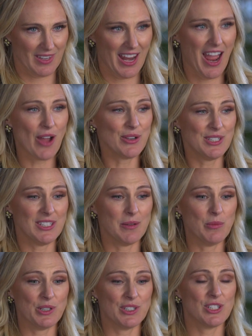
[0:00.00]
How does
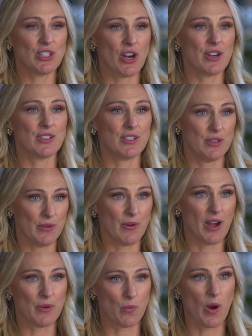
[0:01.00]
someone start to
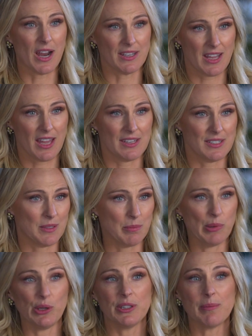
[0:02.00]
unwind that? Is
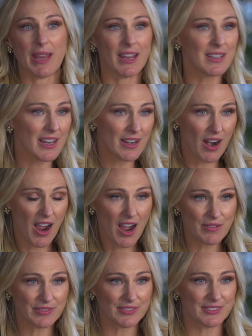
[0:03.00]
it pull the Band-Aid
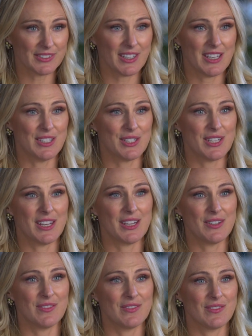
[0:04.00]
off? Is
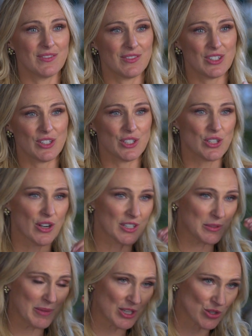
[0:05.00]
it
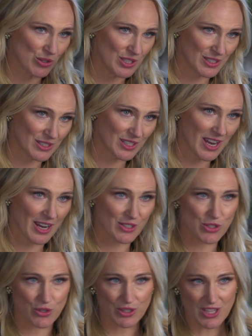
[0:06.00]
start to measure these
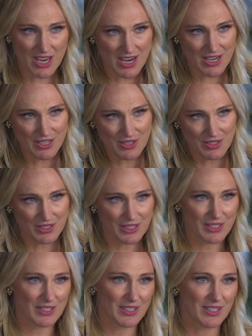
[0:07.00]
extra
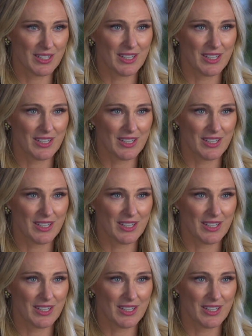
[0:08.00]
things?